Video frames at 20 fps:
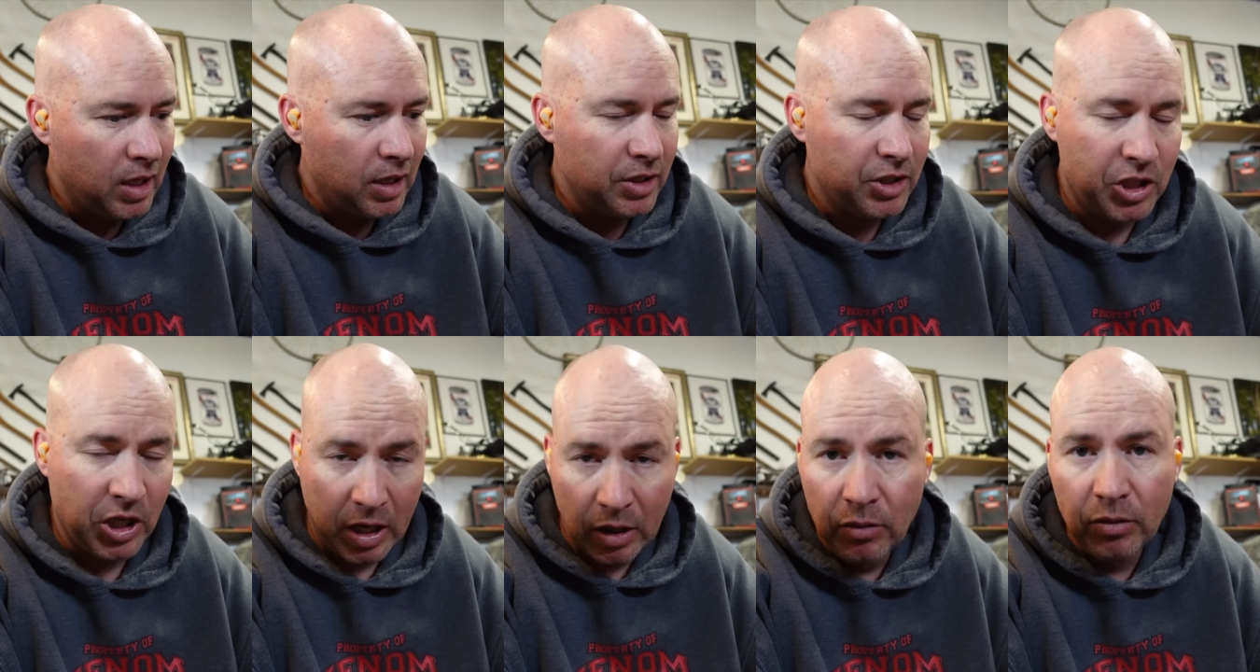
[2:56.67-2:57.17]

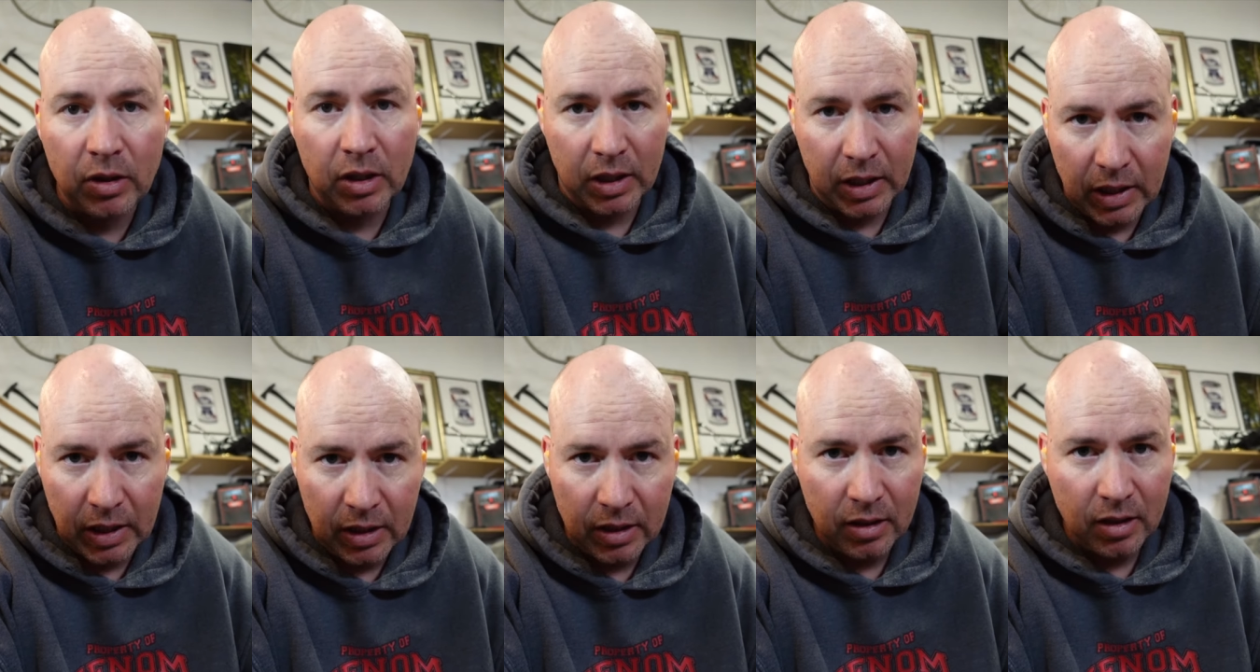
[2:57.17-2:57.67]

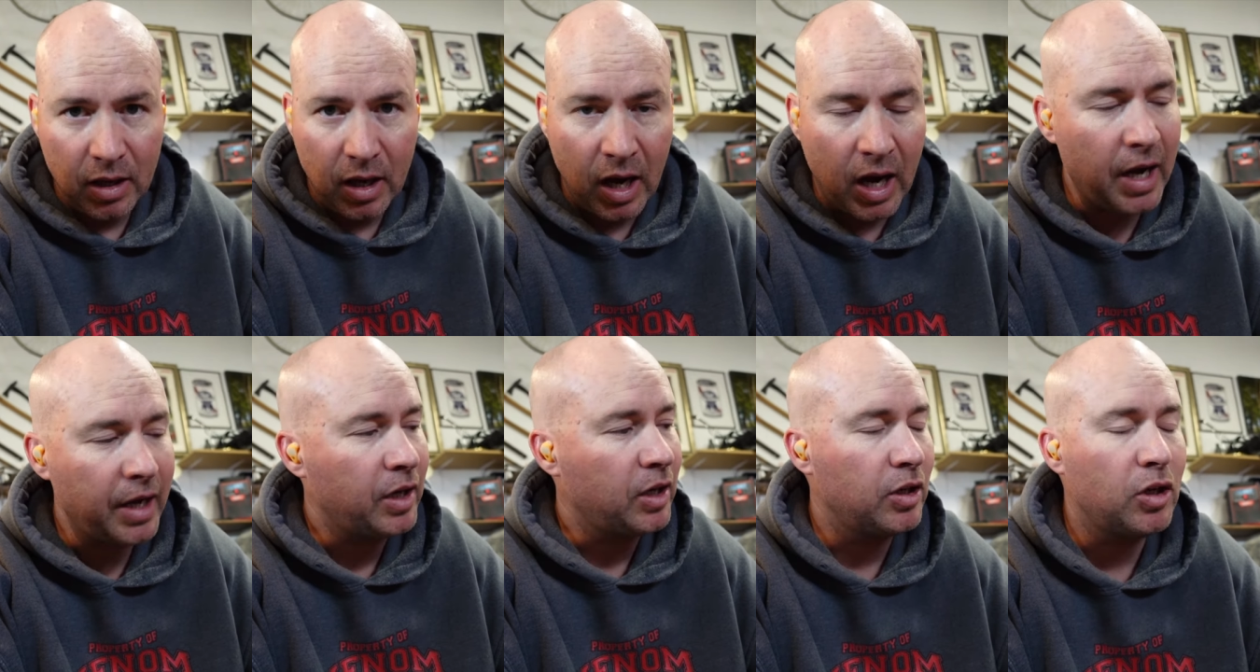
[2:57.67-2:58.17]
generally
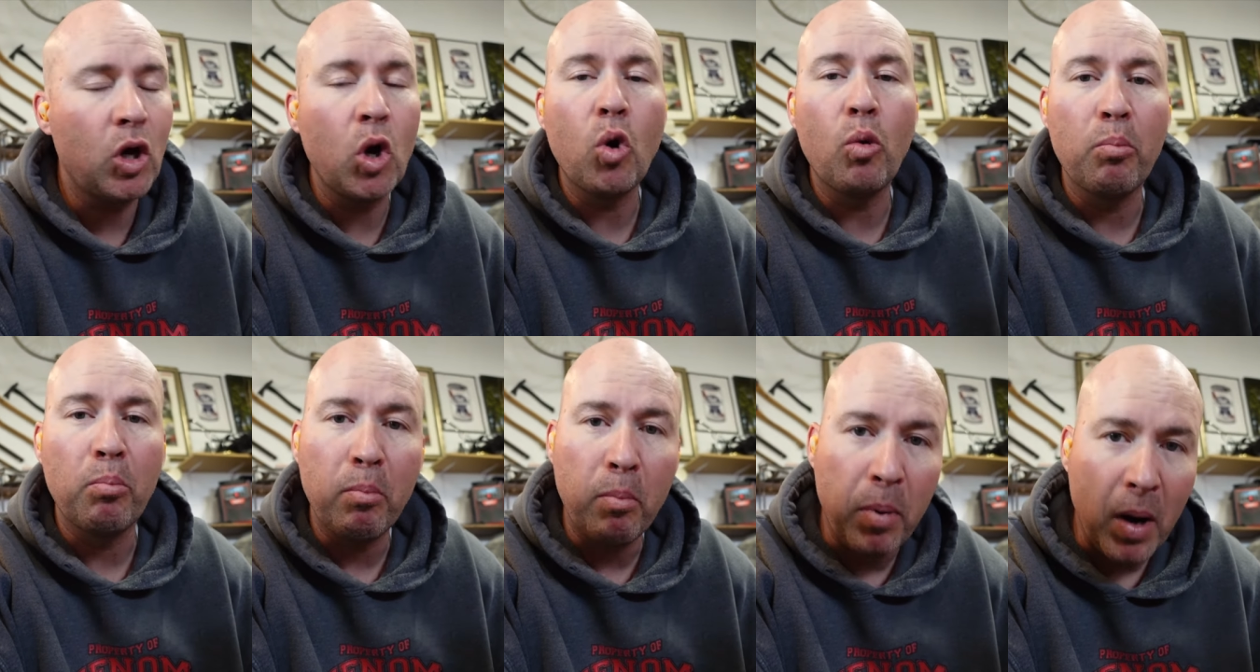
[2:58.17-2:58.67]
I could go
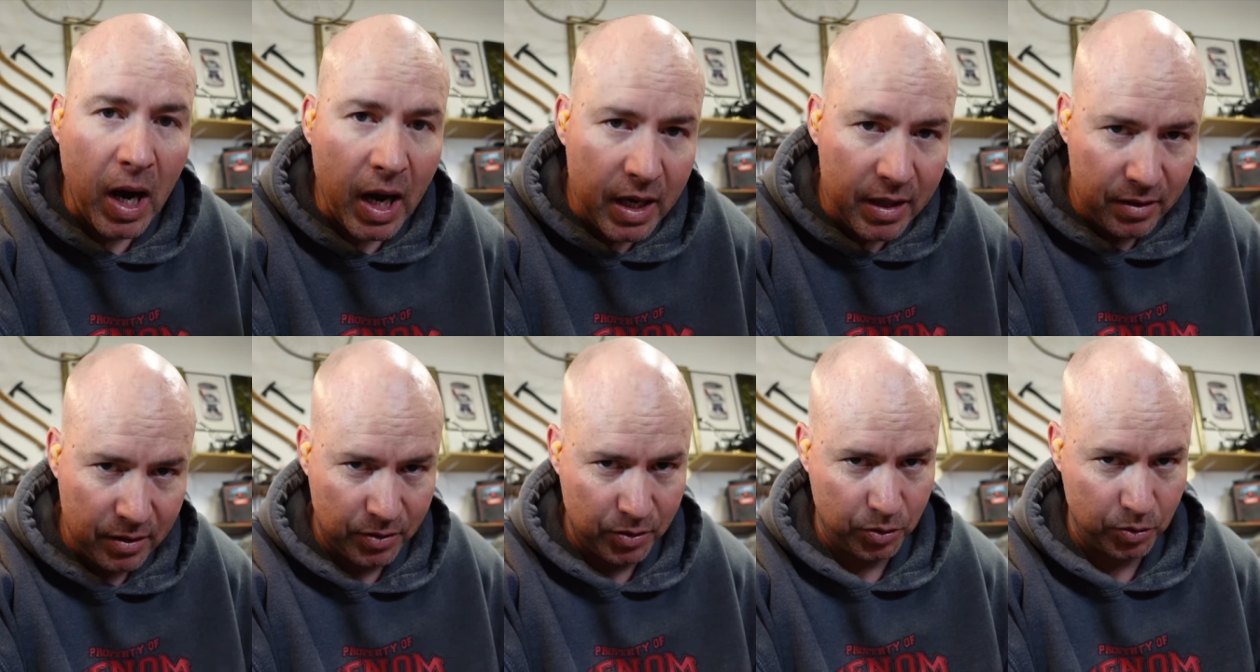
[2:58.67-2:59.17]
buy
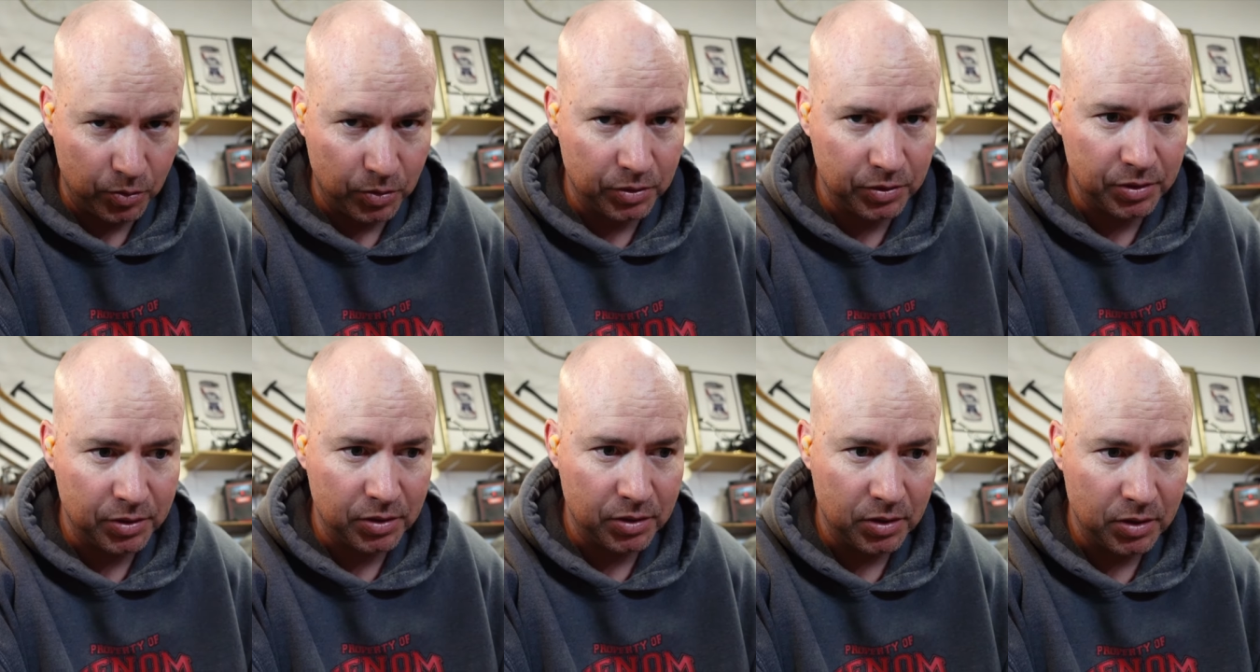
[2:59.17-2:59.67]
the
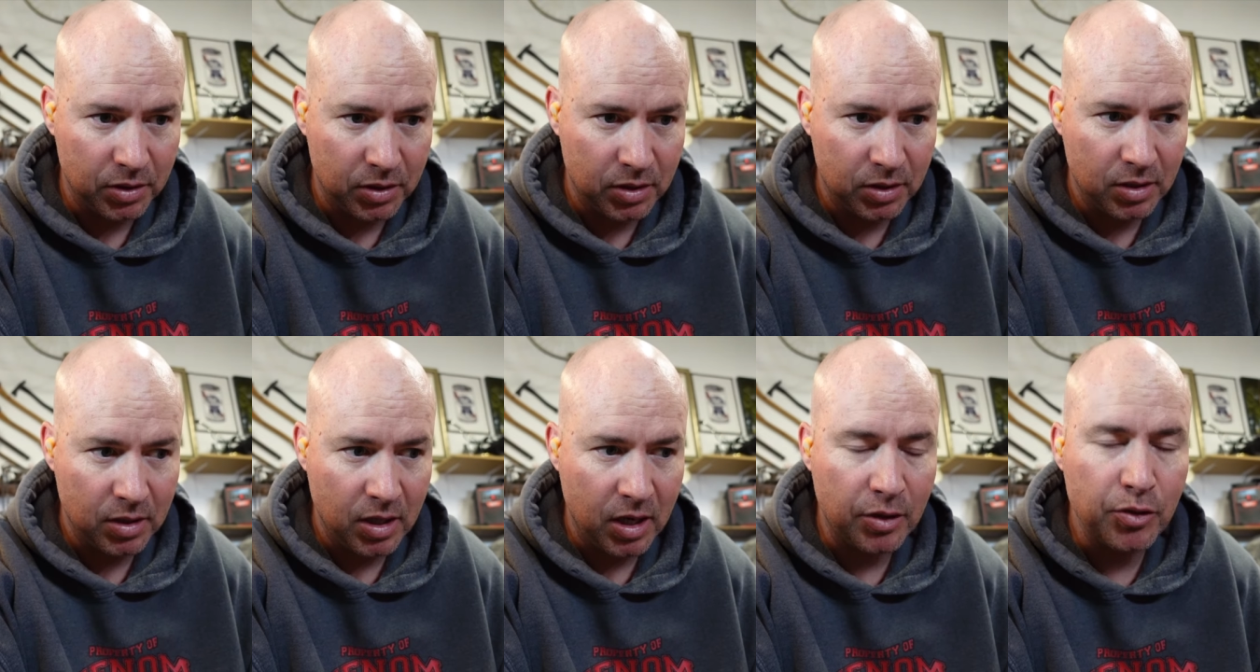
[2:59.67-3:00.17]
tools,
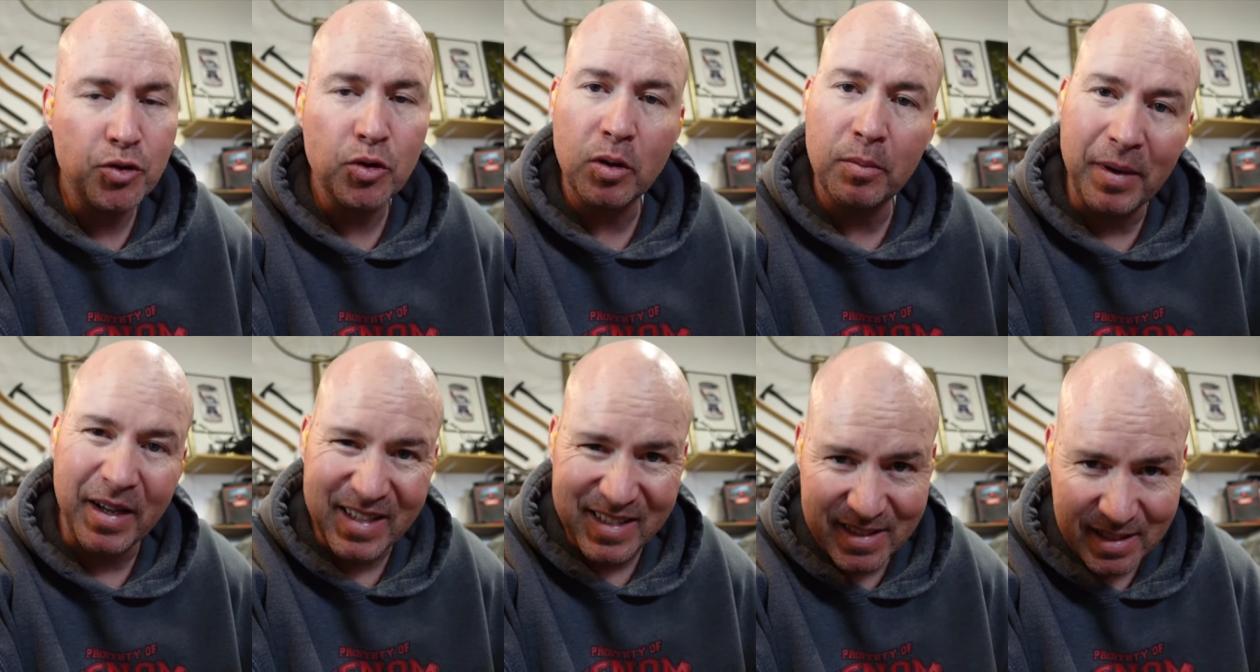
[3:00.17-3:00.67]
do it
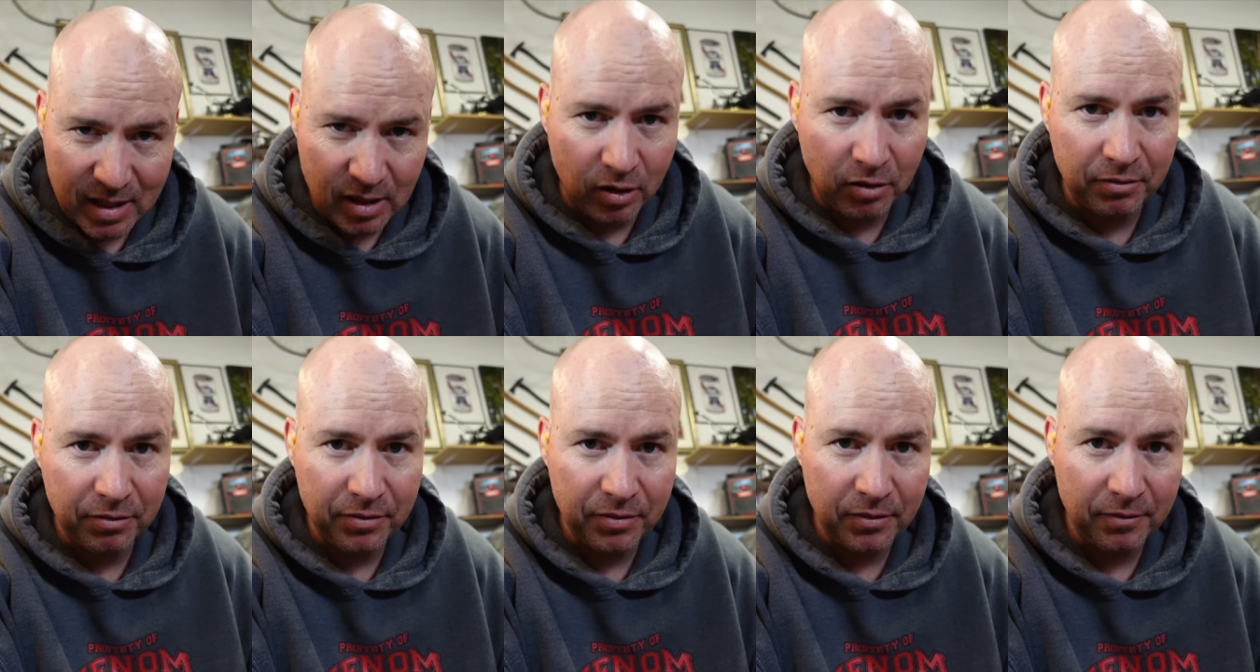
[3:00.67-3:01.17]
myself